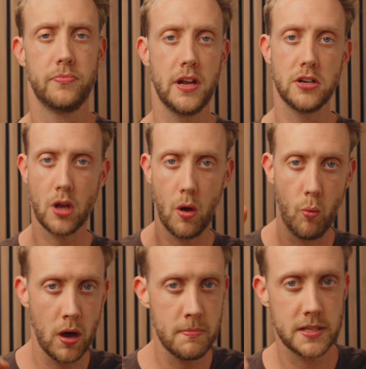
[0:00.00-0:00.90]
There's
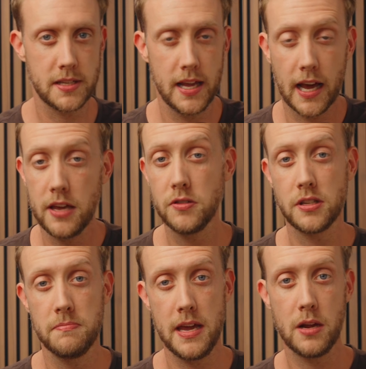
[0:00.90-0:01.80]
one mistake I
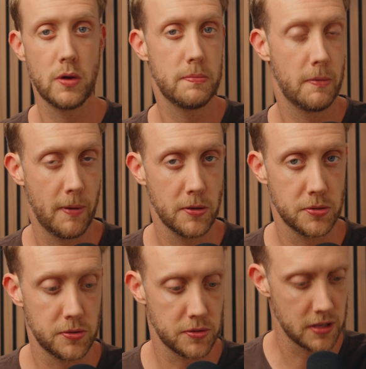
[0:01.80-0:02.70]
used to make with
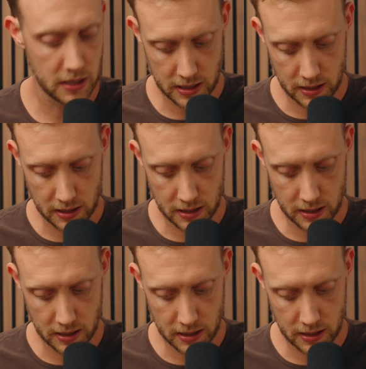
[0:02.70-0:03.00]
proposals